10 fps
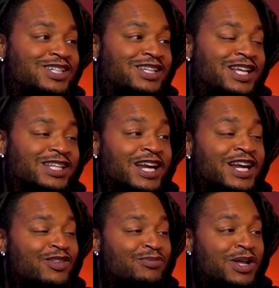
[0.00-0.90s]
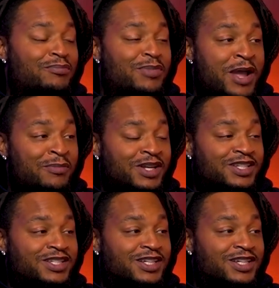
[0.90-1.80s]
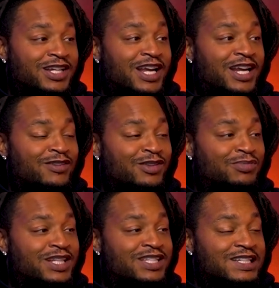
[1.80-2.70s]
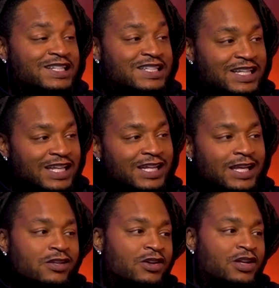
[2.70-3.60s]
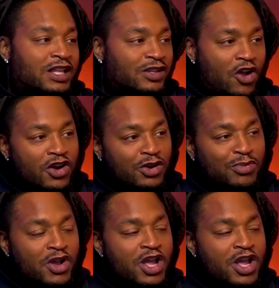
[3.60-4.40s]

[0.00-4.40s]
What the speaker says: Like, they didn't have to play Bama this year. They didn't have to play Tennessee. Like, like the harder